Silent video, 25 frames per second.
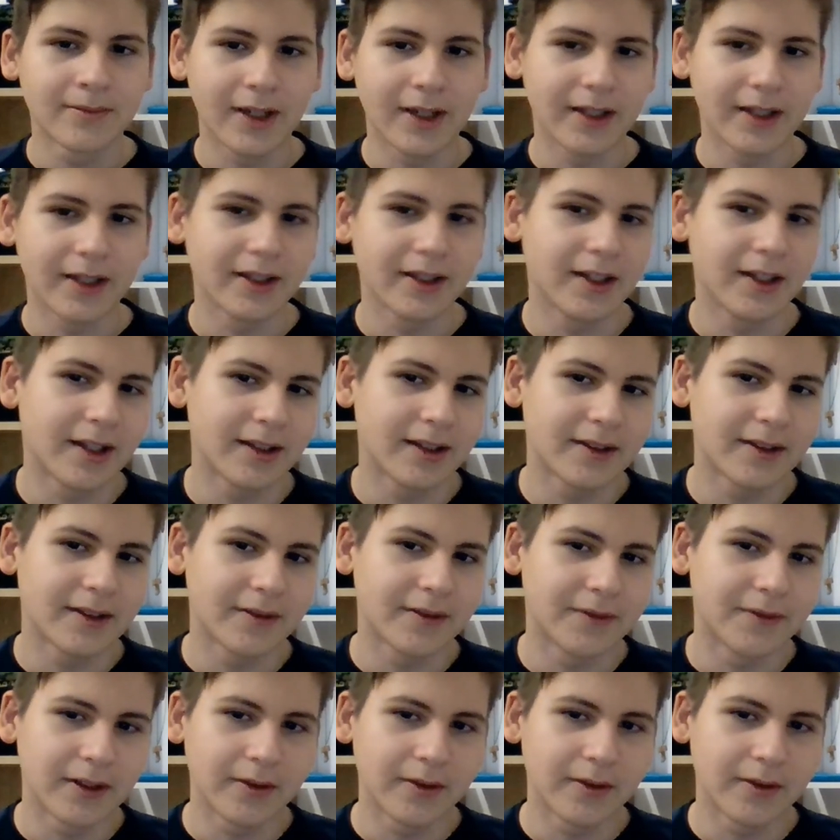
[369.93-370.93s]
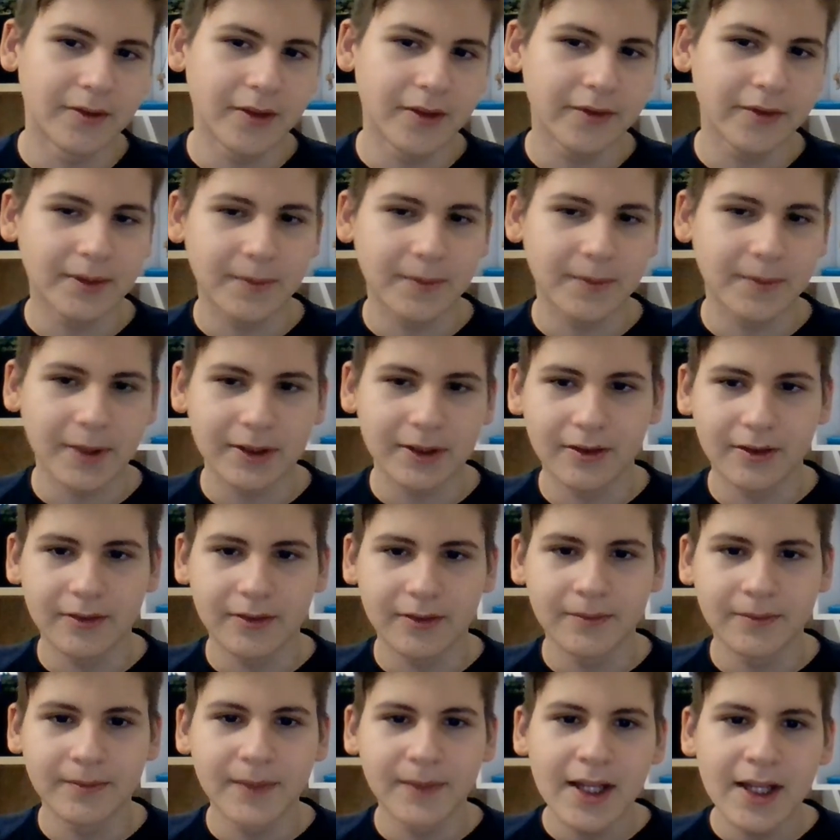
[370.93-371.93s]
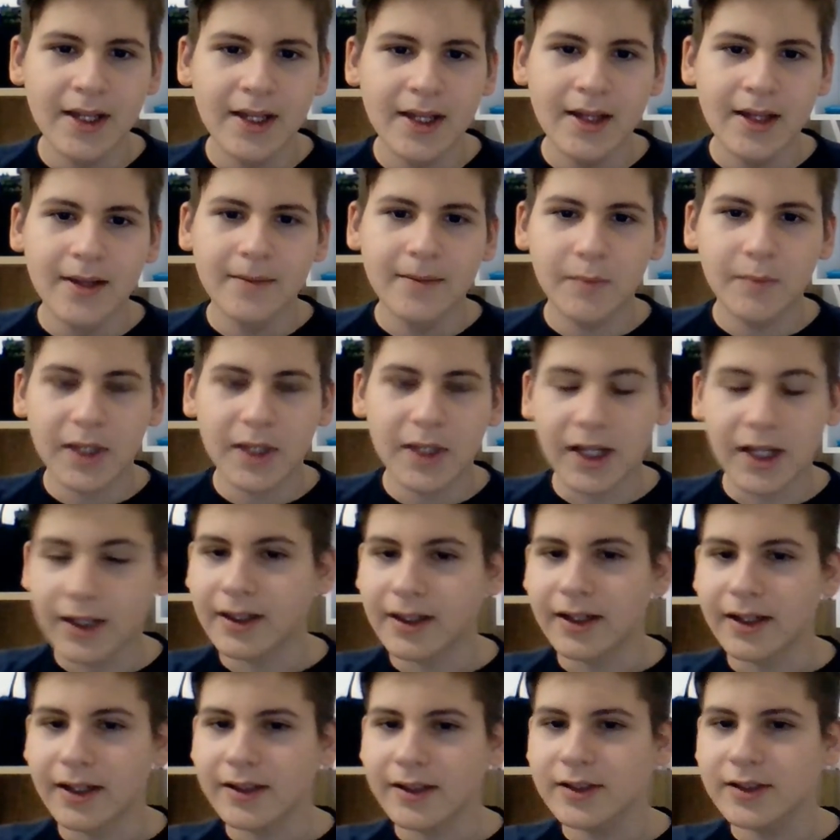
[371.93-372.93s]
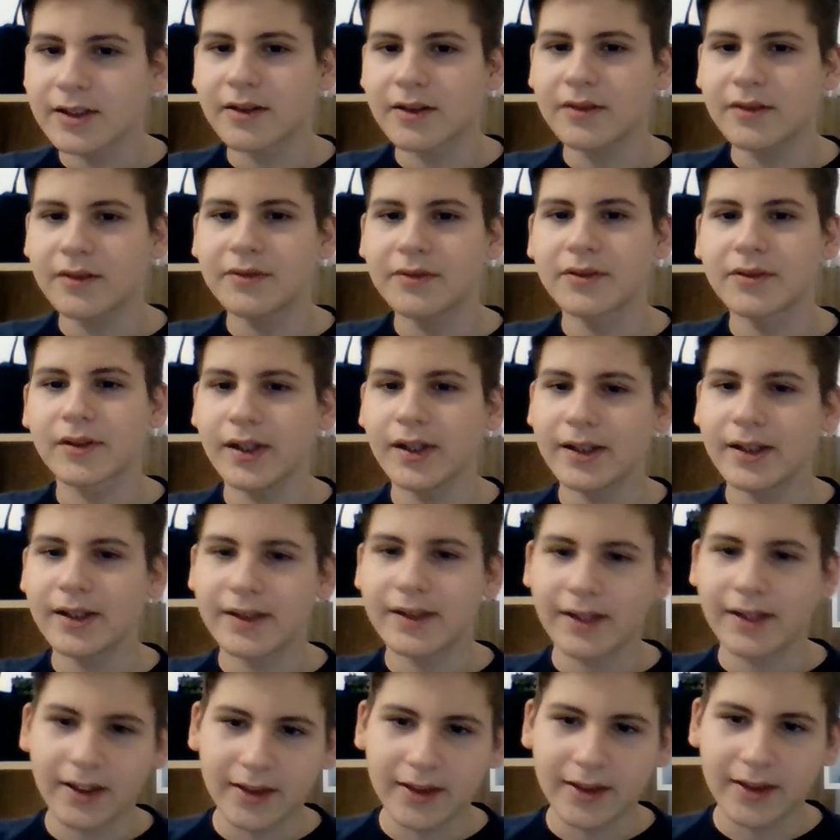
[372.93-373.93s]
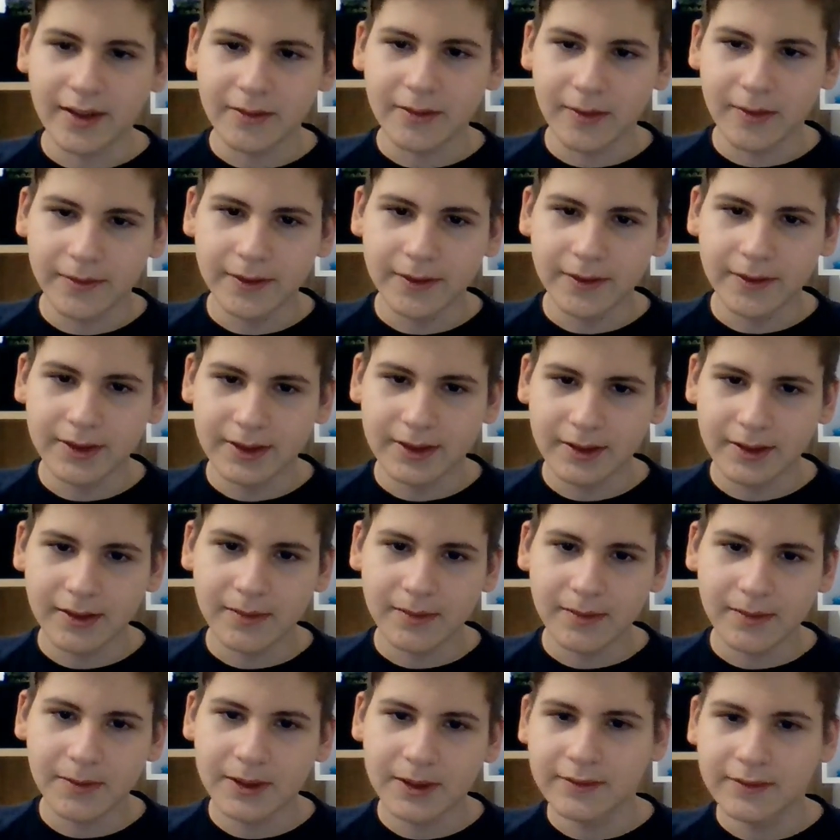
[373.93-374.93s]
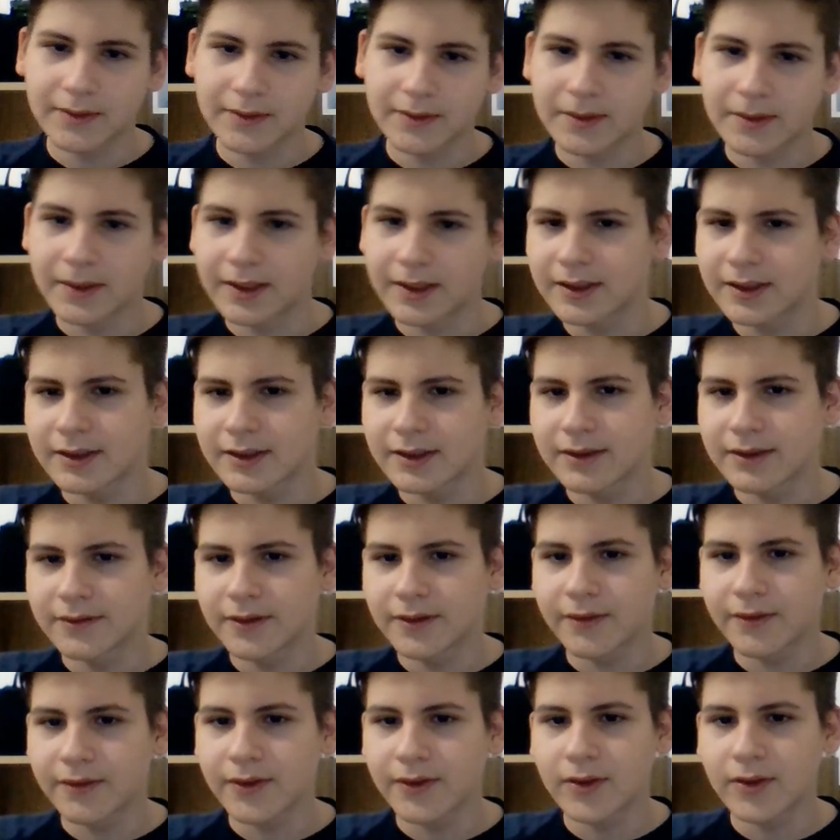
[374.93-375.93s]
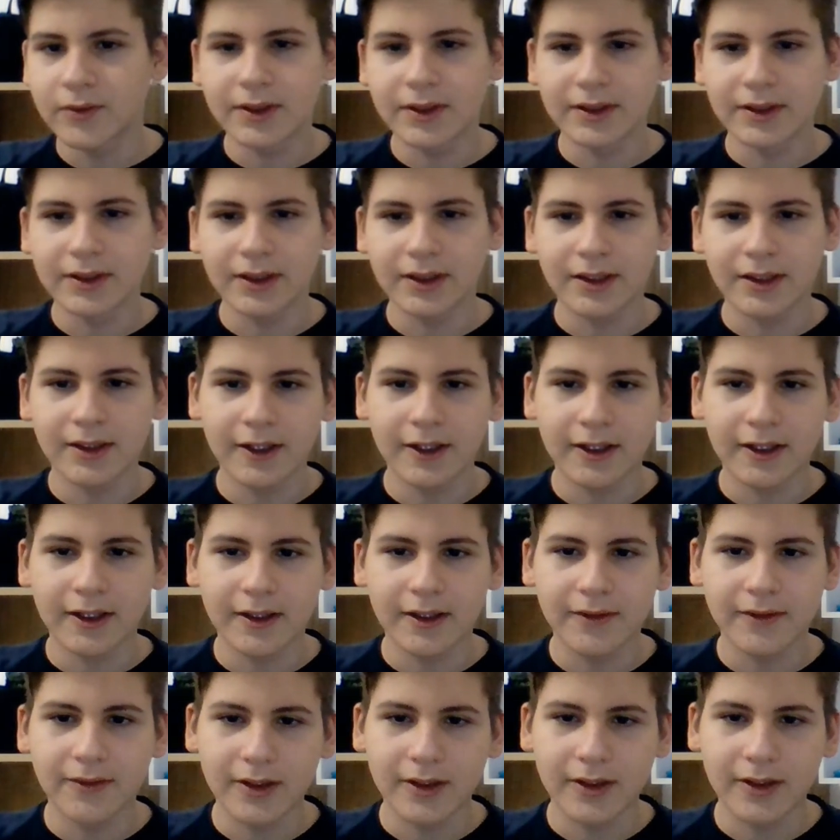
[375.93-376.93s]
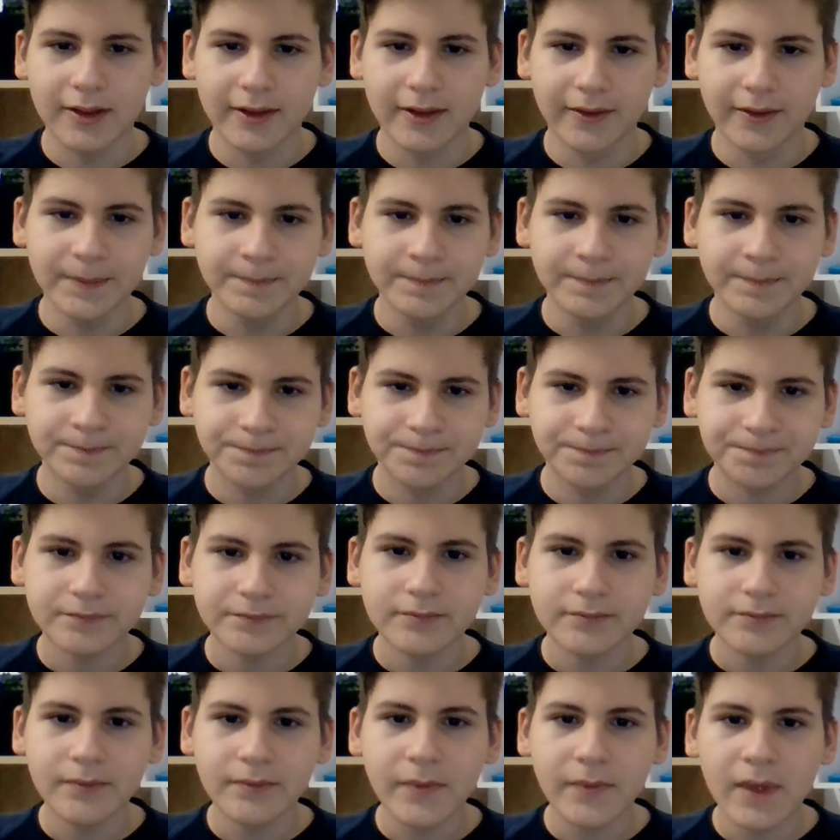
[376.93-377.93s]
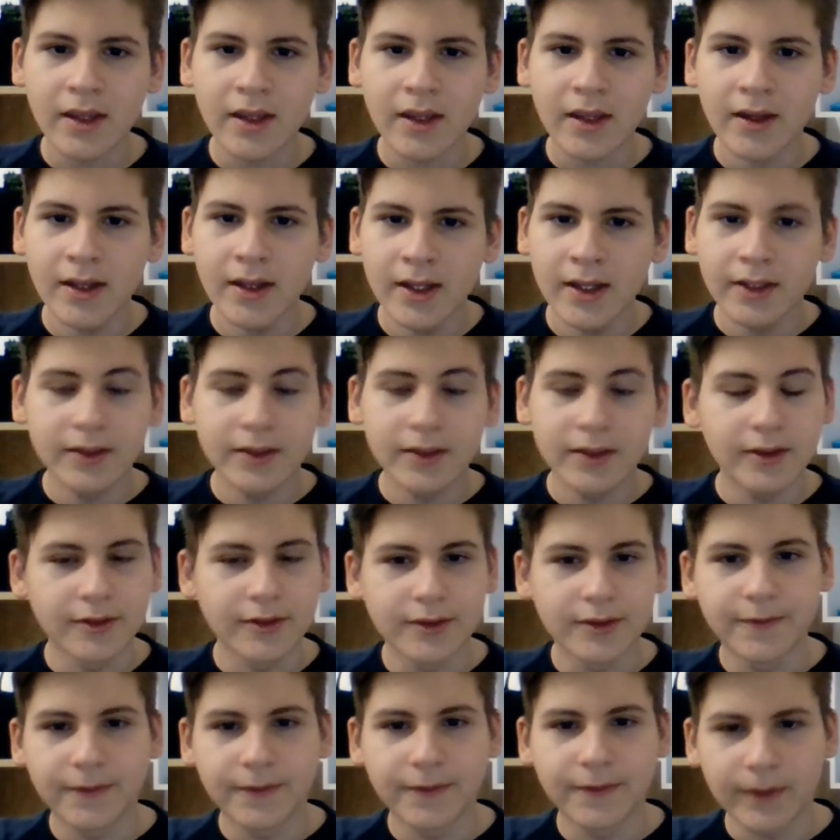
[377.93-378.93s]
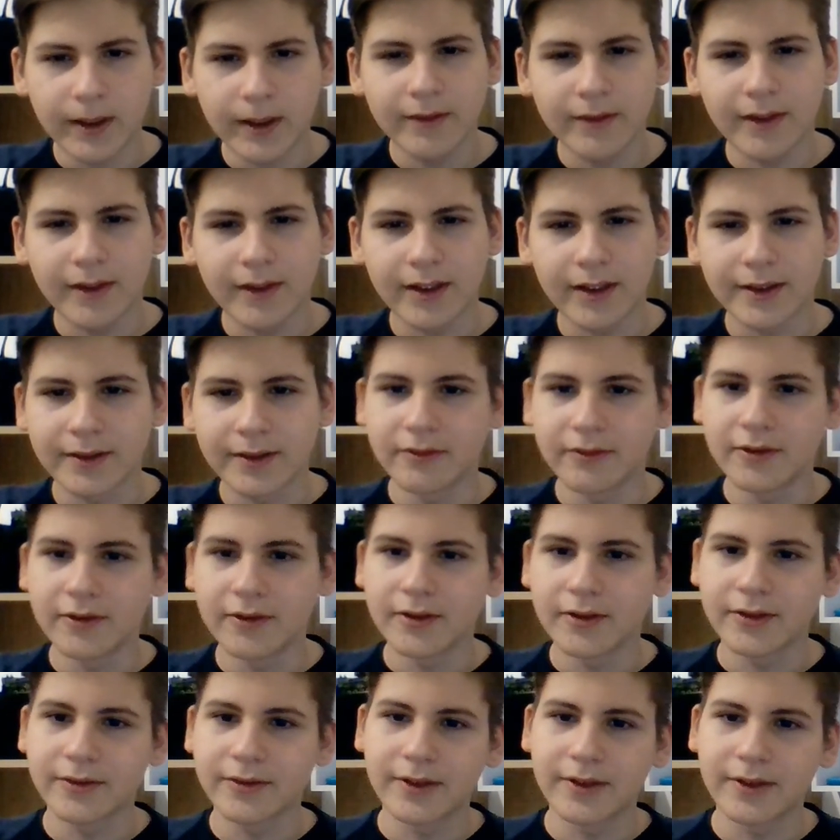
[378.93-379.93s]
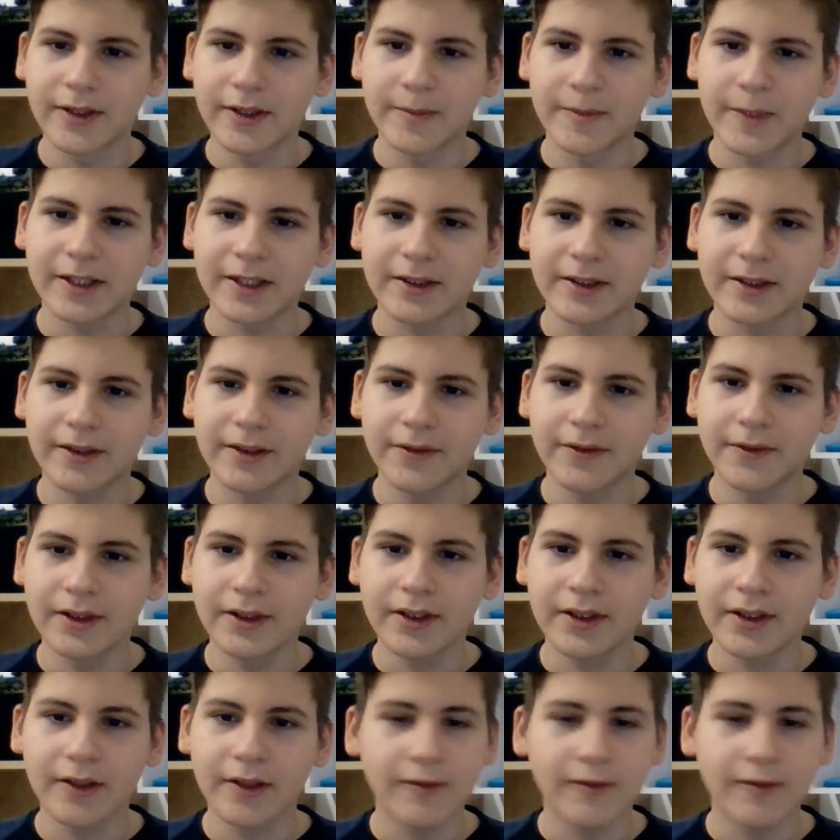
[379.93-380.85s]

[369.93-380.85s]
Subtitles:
I say that's the federal mother. Mikhail Kalashnikov, who created the AK rifles, took inspiration from the STG-44 when designing the AK-47. They was very late in the war to really make a difference.